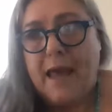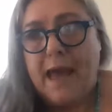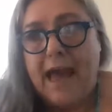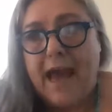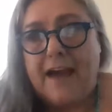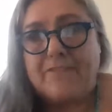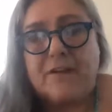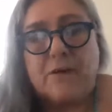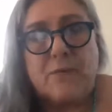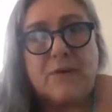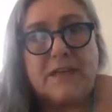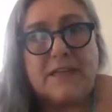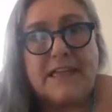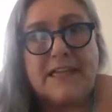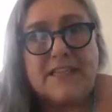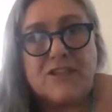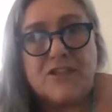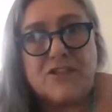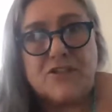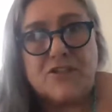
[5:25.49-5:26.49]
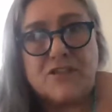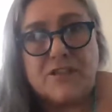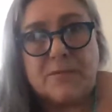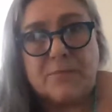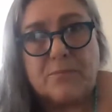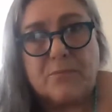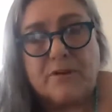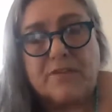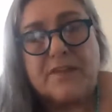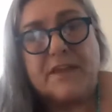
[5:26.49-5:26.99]
having
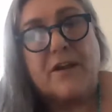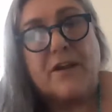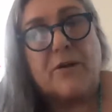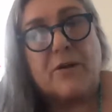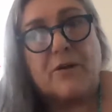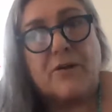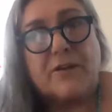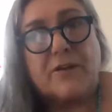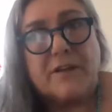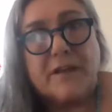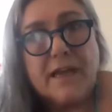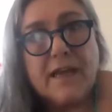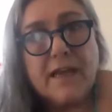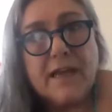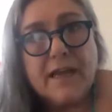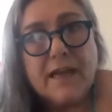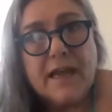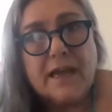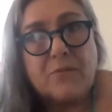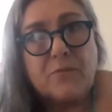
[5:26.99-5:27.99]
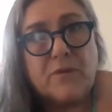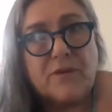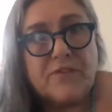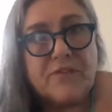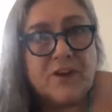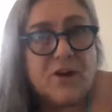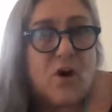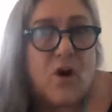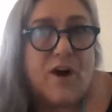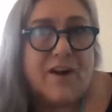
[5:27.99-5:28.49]
relationship with the earth and with
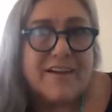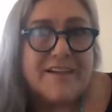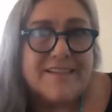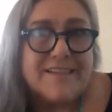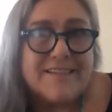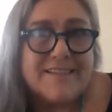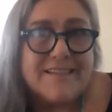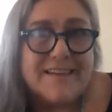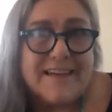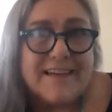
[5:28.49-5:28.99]
the goddess.